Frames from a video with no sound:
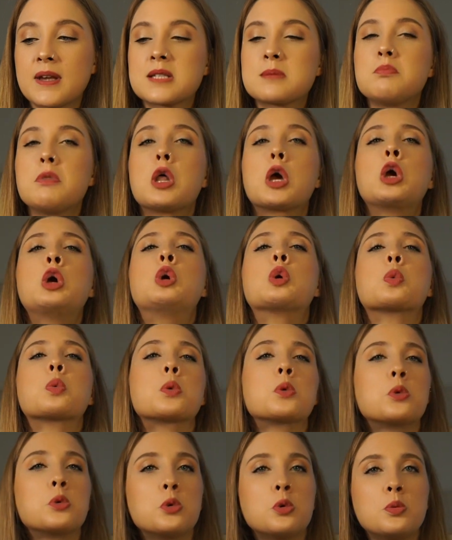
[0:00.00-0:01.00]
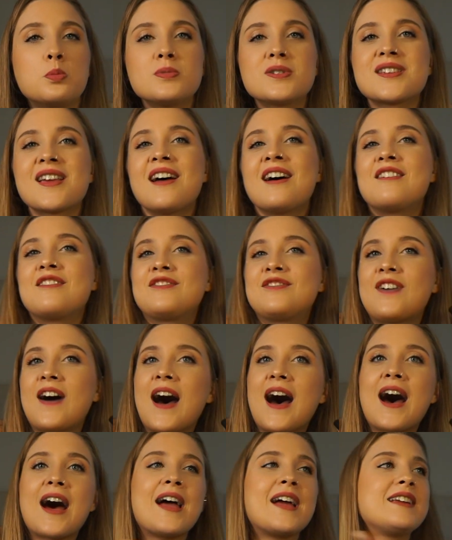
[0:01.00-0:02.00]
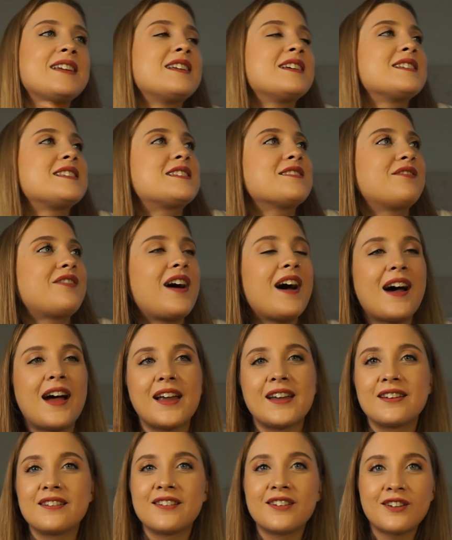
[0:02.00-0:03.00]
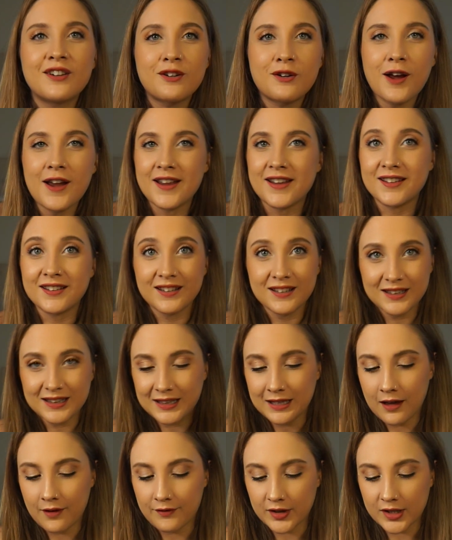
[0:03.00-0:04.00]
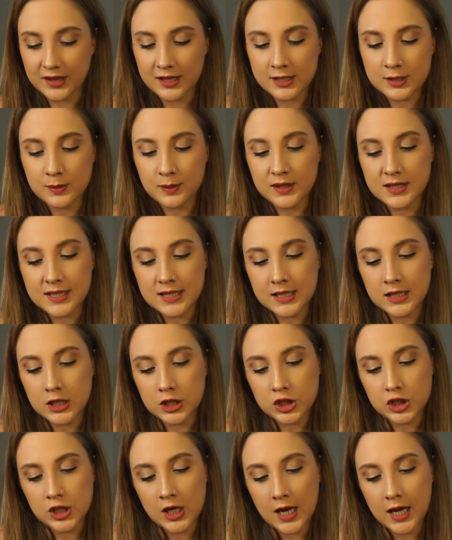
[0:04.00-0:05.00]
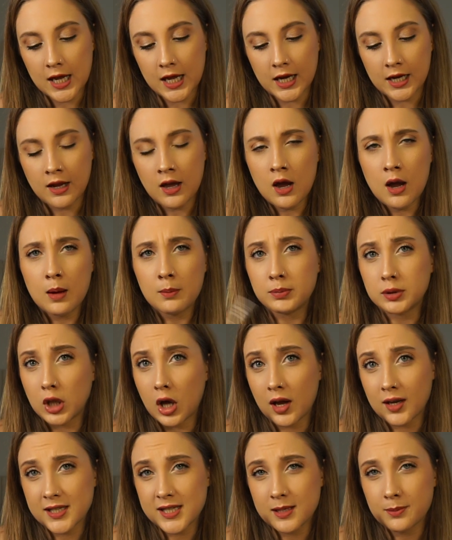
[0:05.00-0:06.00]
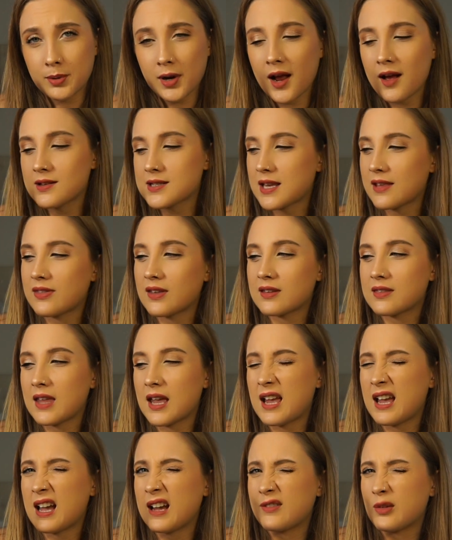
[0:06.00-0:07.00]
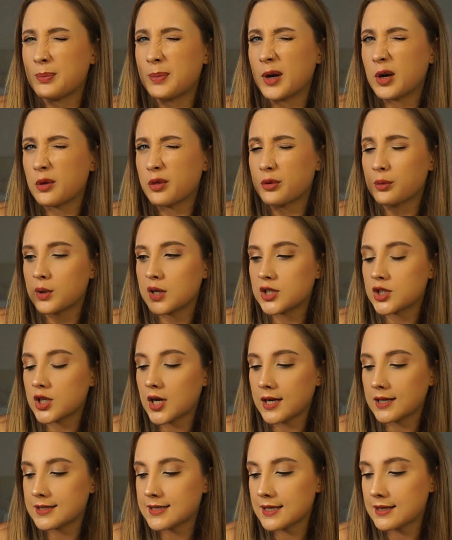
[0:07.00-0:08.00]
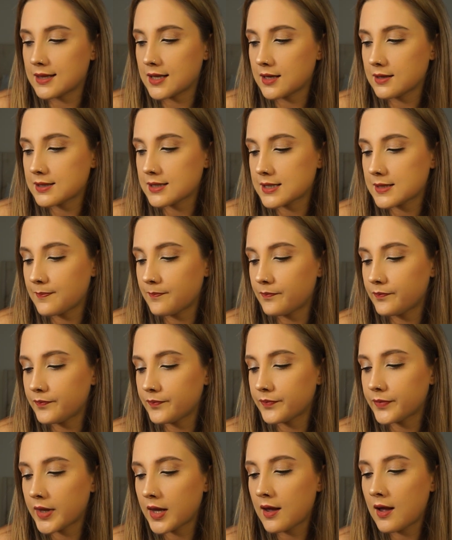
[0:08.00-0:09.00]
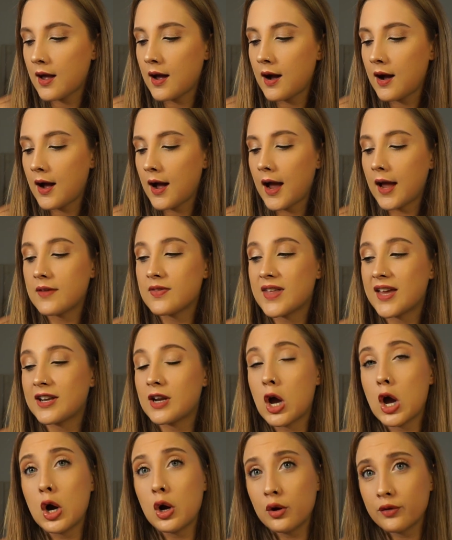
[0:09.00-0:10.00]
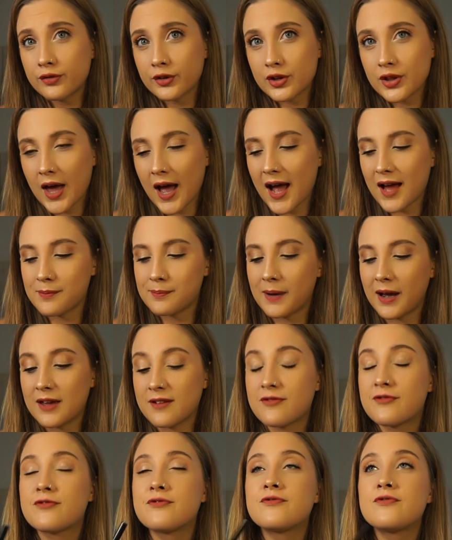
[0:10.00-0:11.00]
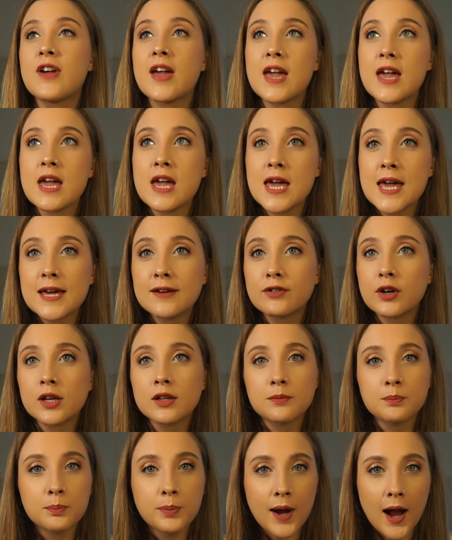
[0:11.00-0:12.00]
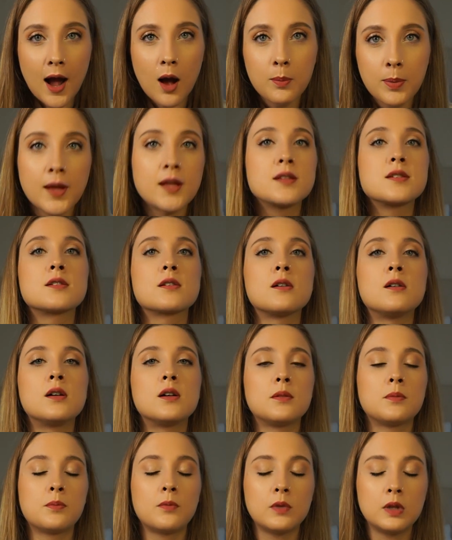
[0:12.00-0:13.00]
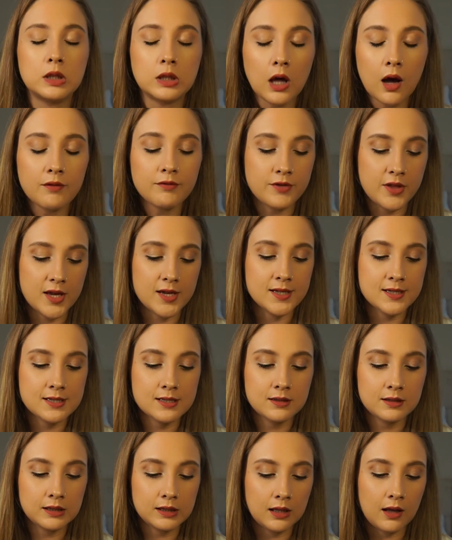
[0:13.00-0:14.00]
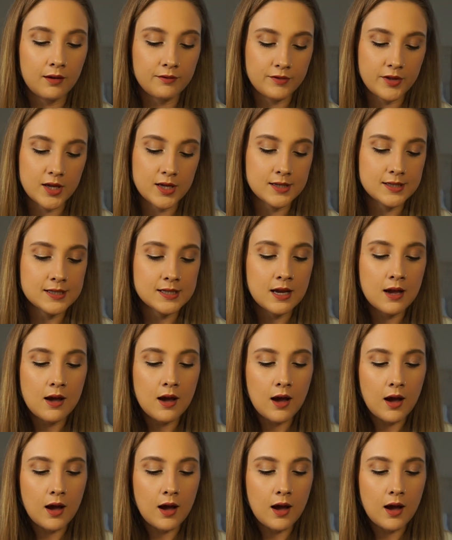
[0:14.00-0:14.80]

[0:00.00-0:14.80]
makes them look groomed, fine, divine. Great, love it. This one's in the shade Blondie Brows. I think they have about 3 shades in this. And then over that, my favorite brow pencil, love this, is